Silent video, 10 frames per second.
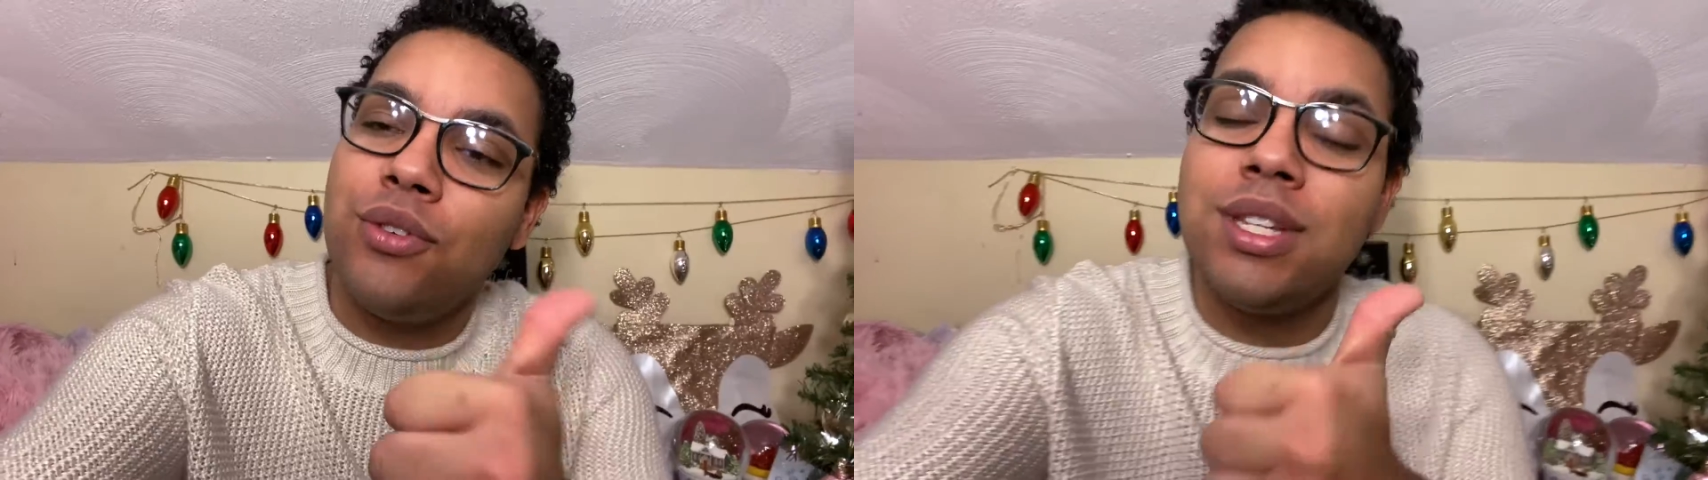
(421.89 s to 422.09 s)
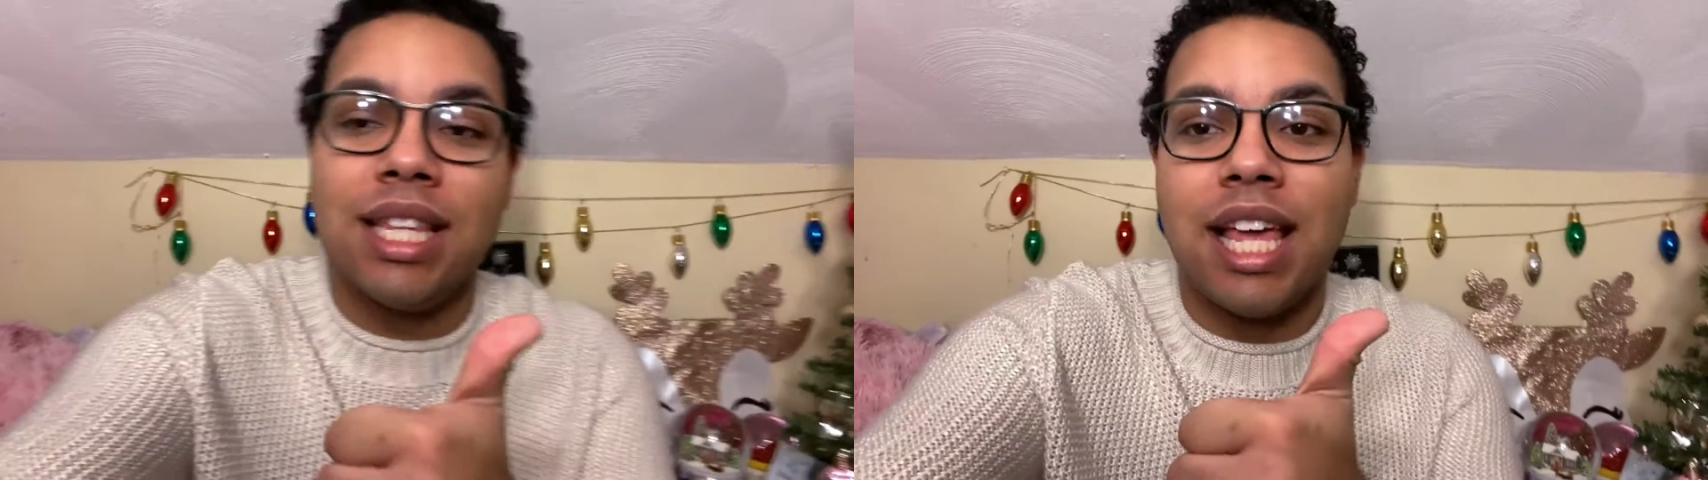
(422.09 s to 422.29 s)

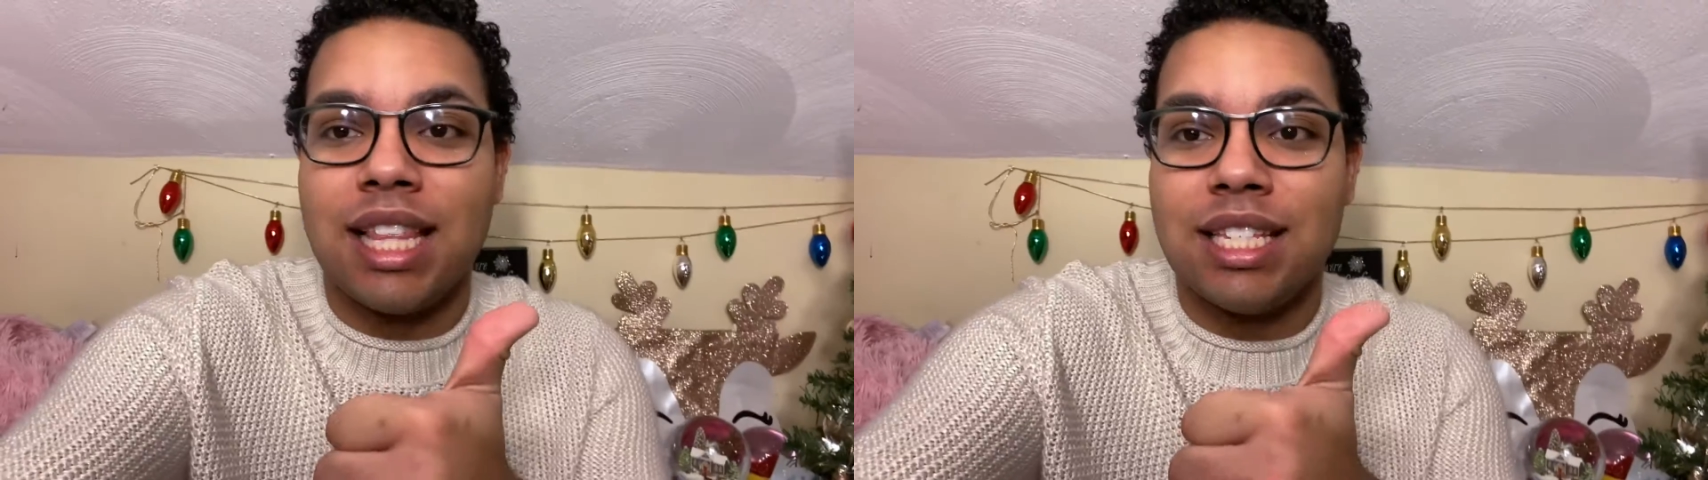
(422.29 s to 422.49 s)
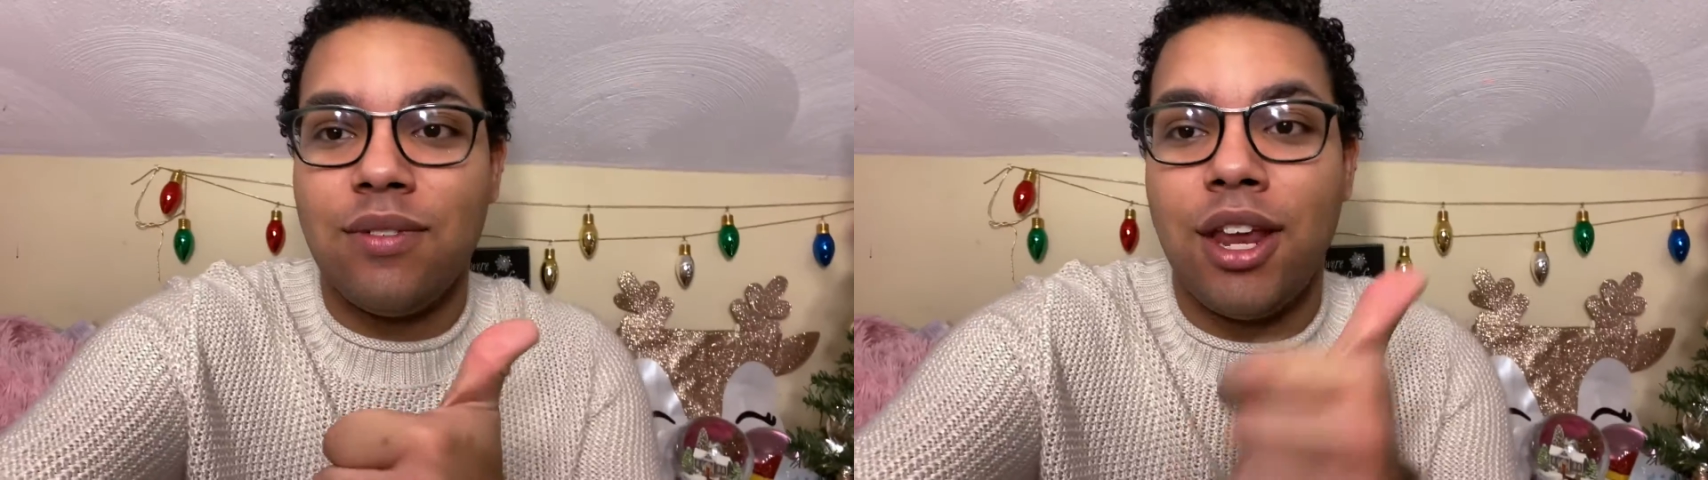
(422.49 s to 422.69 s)
you did like
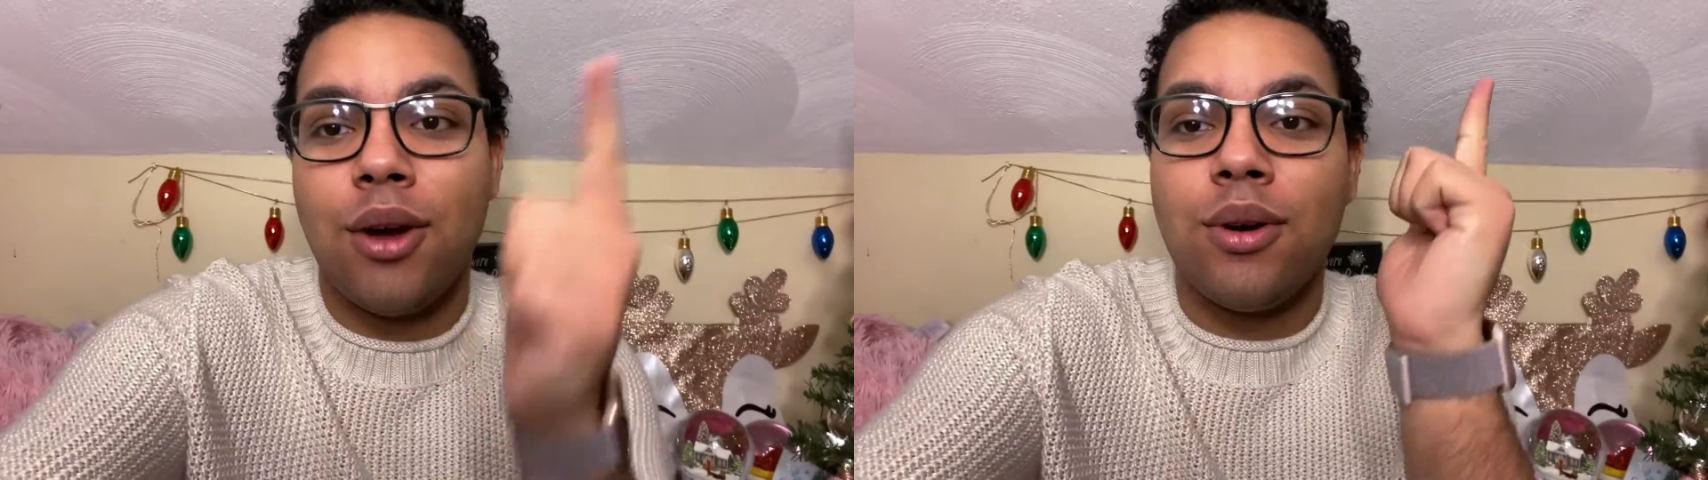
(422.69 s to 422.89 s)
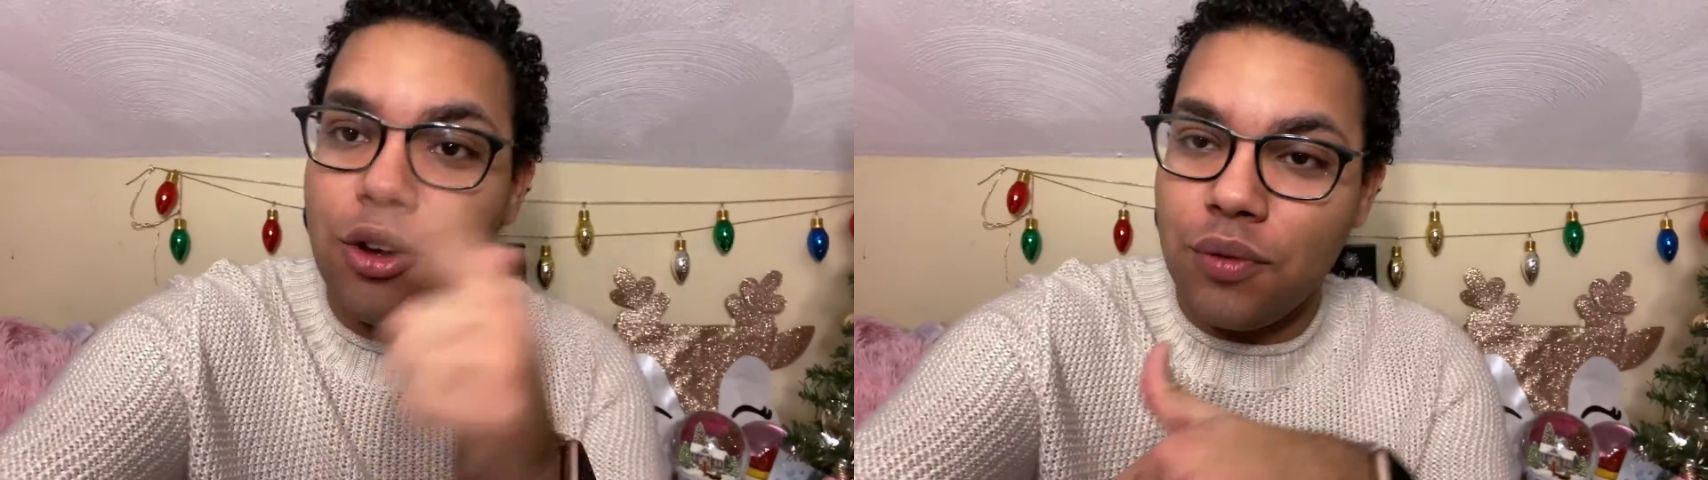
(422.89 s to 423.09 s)
this
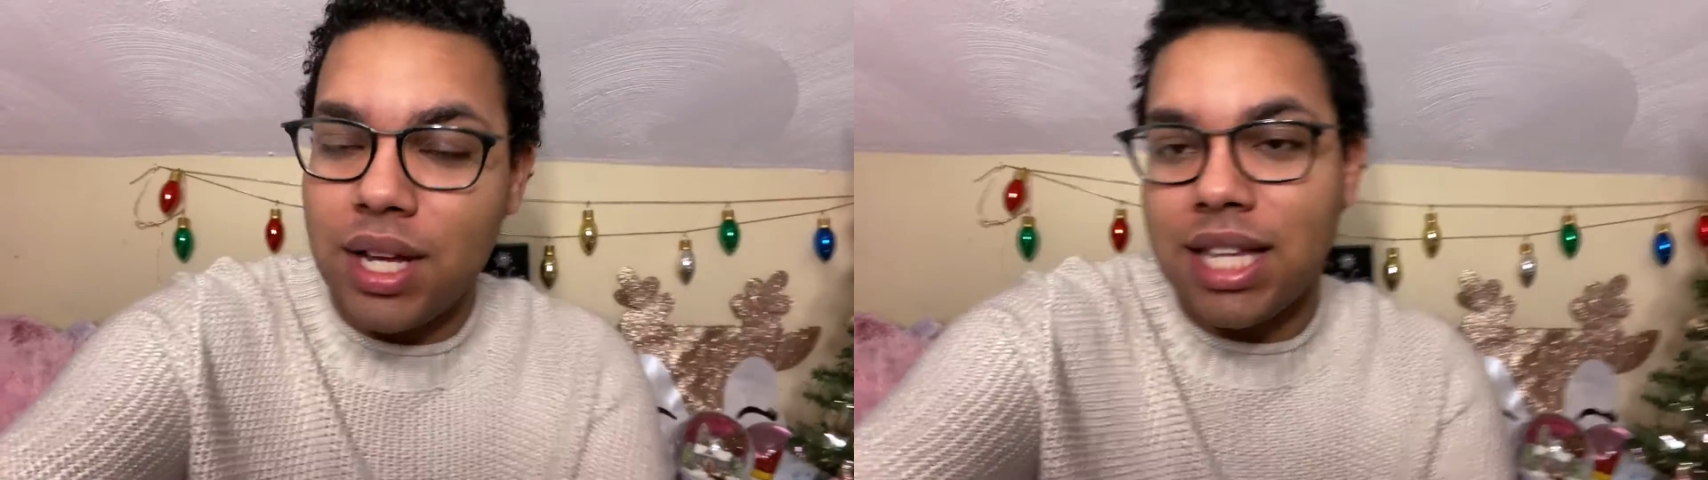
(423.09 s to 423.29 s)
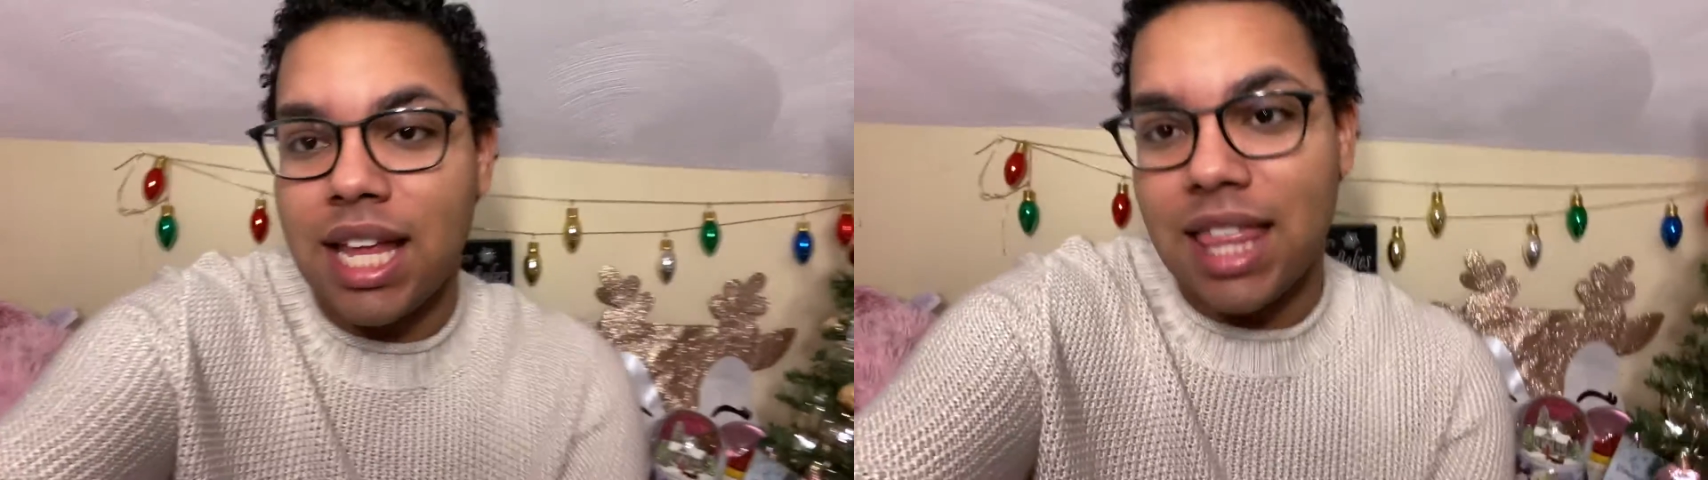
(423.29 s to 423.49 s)
video. Don't
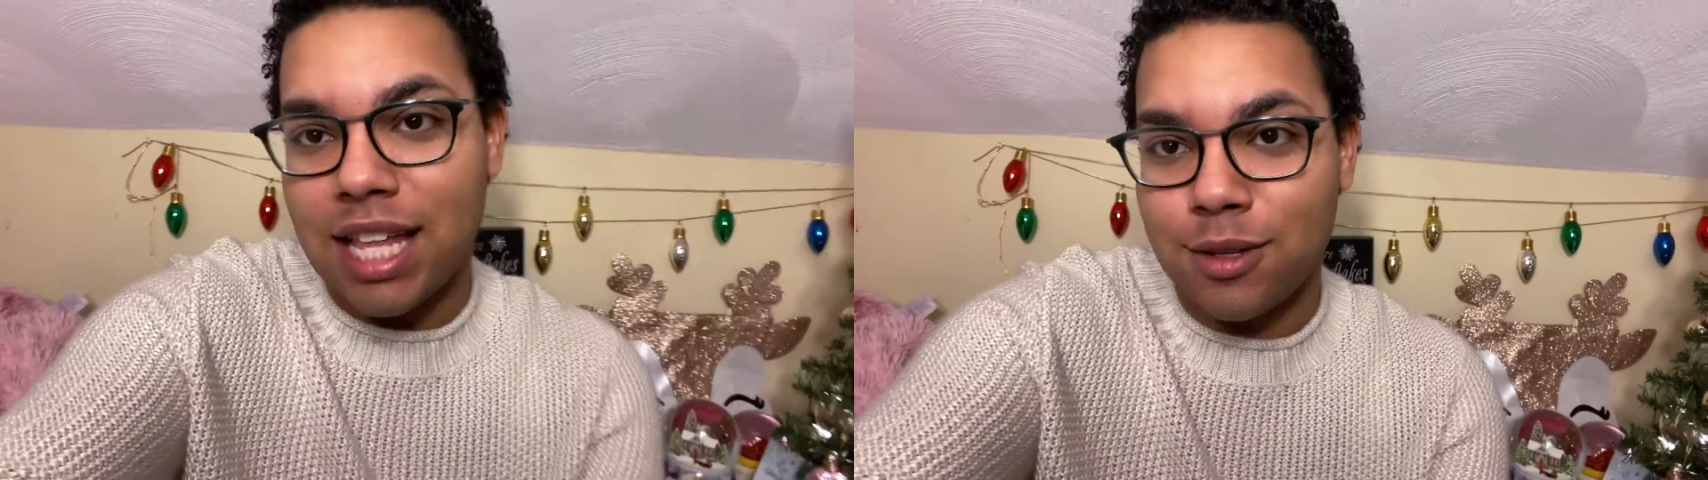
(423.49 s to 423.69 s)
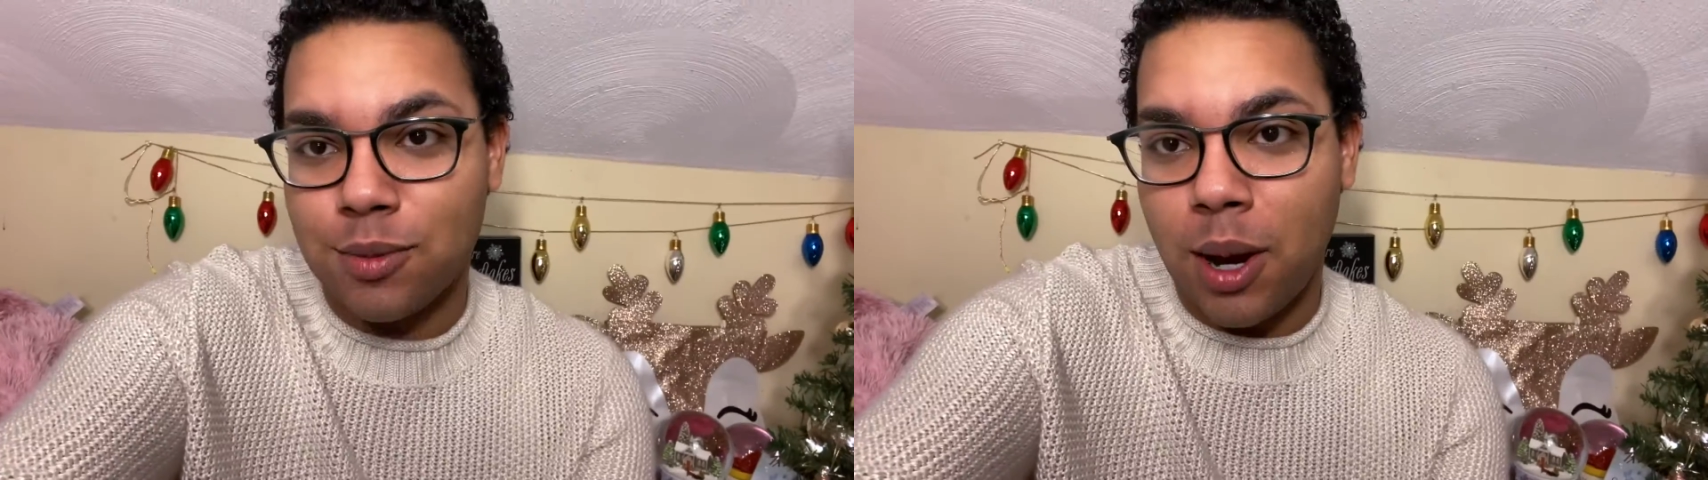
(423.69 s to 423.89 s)
forget to hit
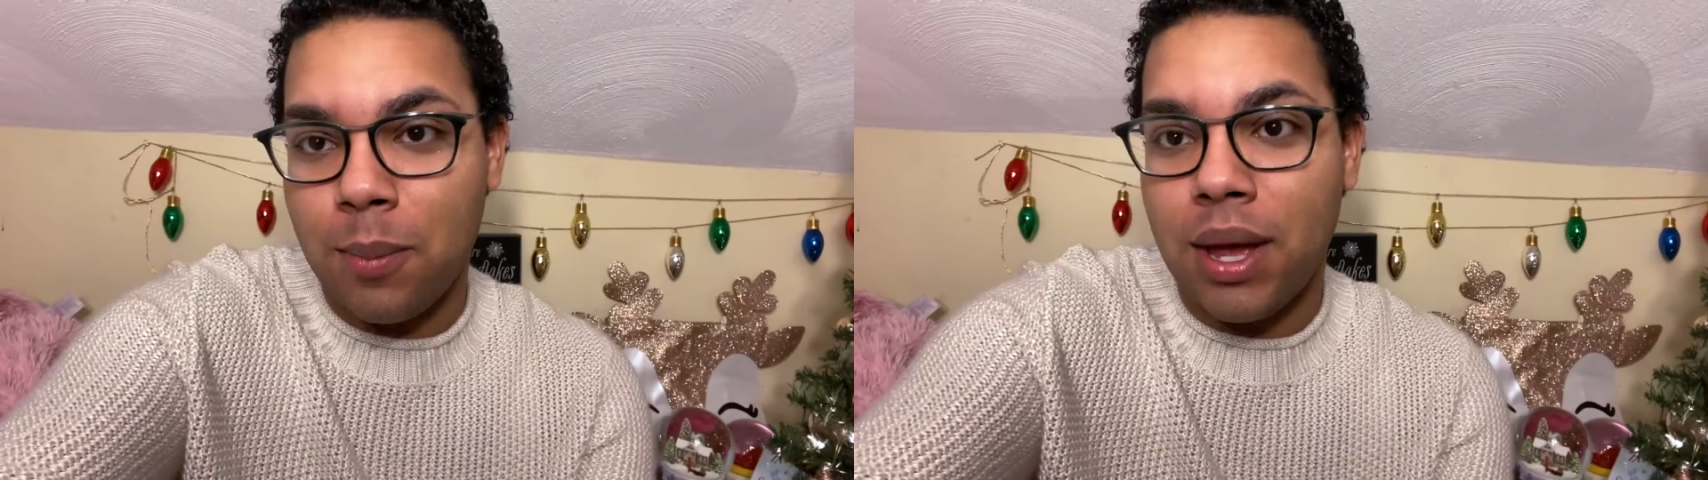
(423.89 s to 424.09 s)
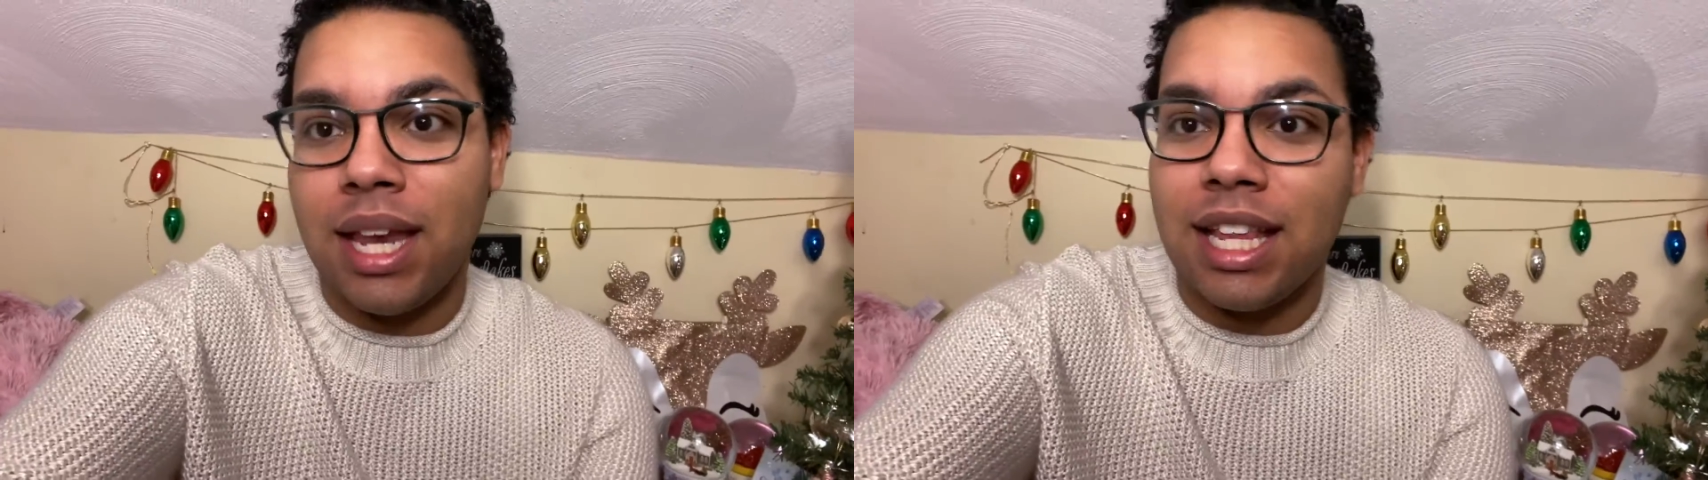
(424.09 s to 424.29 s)
that subscribe button,